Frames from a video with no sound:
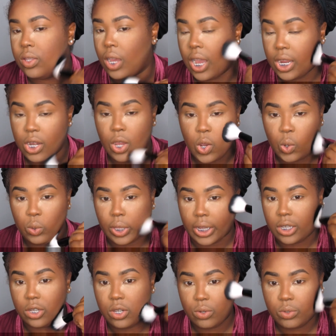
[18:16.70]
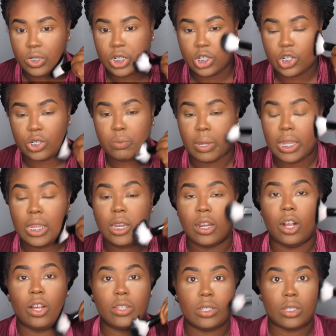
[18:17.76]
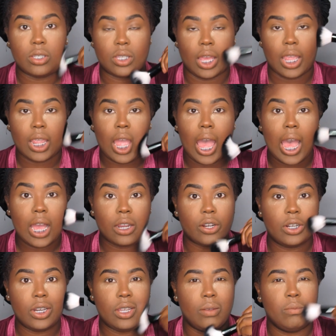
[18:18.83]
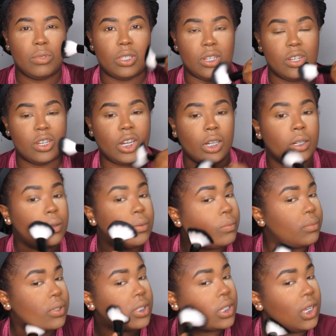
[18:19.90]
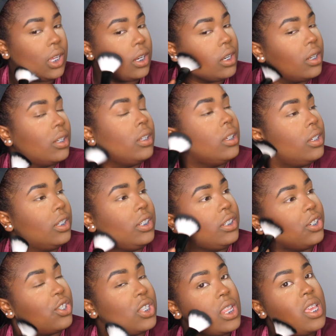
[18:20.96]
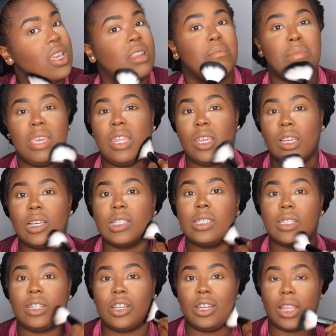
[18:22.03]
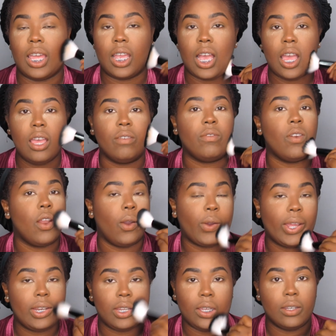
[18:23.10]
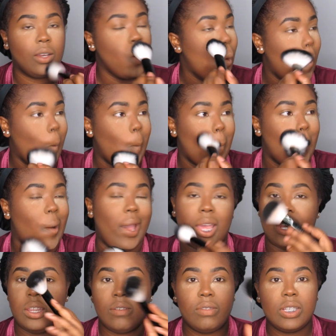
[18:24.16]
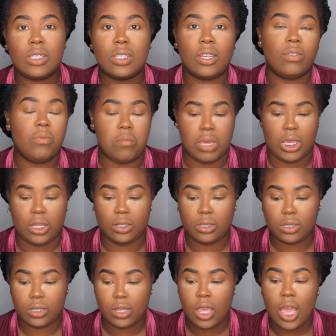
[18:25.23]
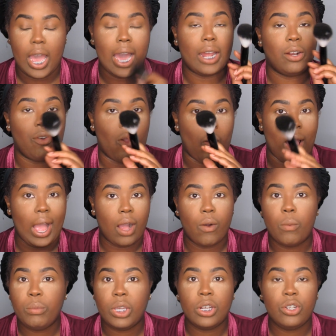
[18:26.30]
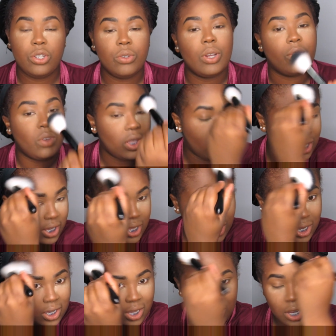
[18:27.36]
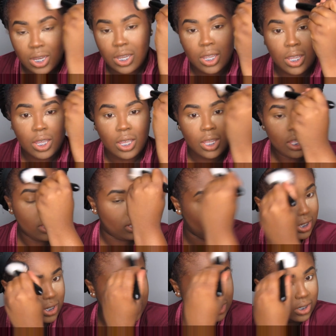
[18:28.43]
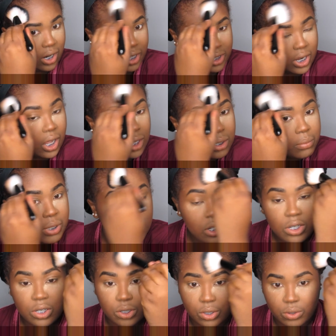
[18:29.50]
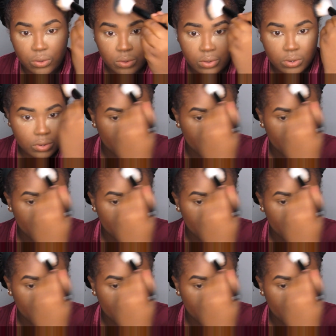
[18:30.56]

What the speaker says: I know, like, new teachers might hear all these, like, acronyms and terms. And you're sitting in meetings and you're like, I have no idea what any of this stuff means. I don't know how I'm gonna do everything they are telling me to do.